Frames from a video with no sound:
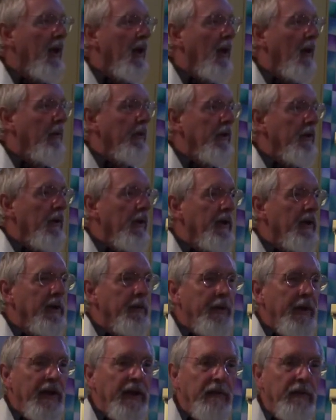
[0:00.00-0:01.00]
are. We're not
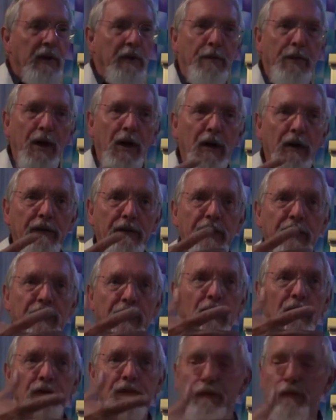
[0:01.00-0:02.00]
independent. We're part of this
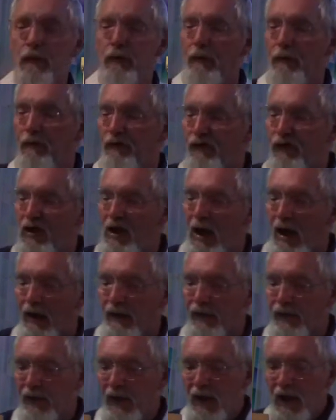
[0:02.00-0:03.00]
overall
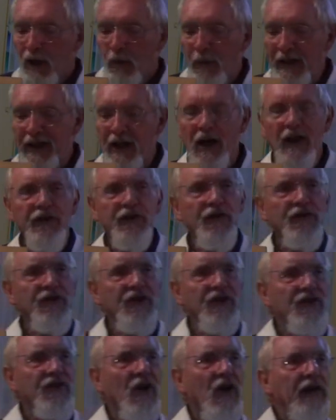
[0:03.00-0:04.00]
flux. We can't just
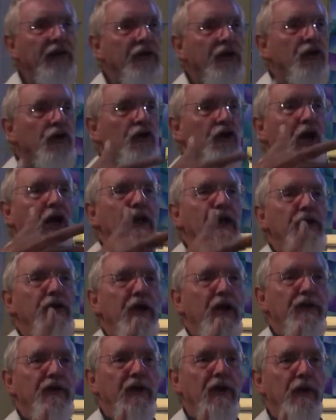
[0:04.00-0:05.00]
decide to change
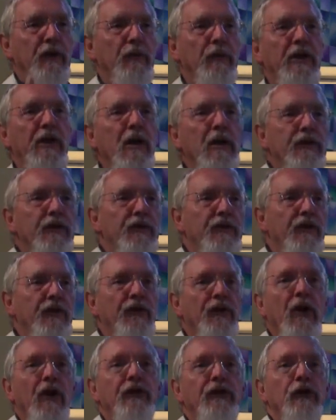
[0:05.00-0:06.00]
ourselves. We can't just
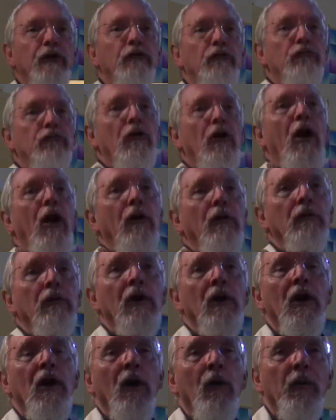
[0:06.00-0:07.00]
decide to grow.
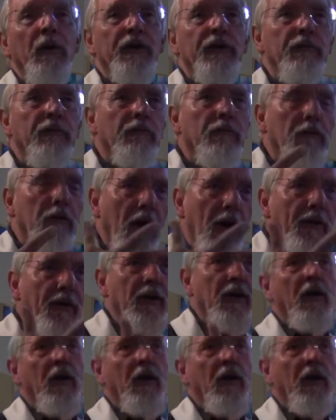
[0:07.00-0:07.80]
We're rather